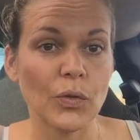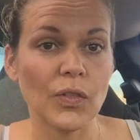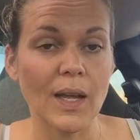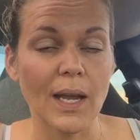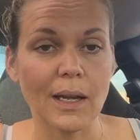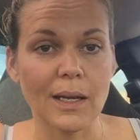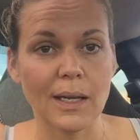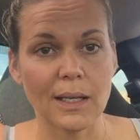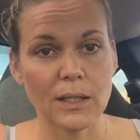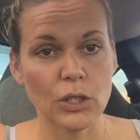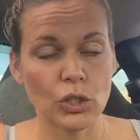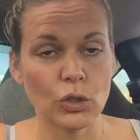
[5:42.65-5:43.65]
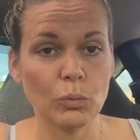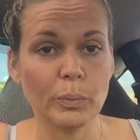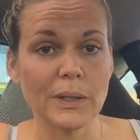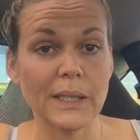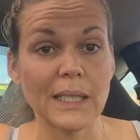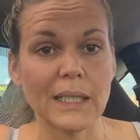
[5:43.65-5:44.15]
think and that you
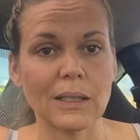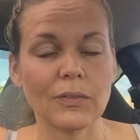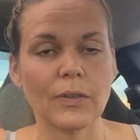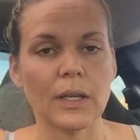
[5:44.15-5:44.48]
believe,